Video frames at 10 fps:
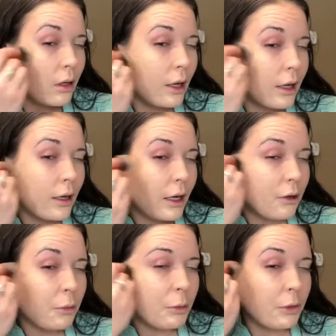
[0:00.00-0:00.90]
And I
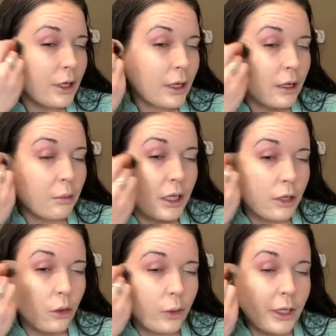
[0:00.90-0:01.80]
remember it kind of being
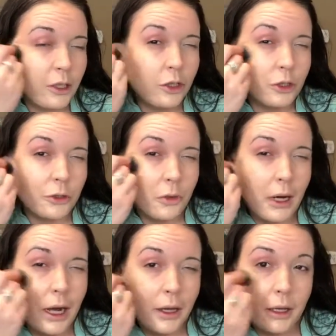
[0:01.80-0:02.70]
quick
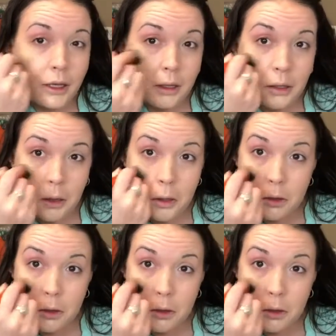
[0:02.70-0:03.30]
drying.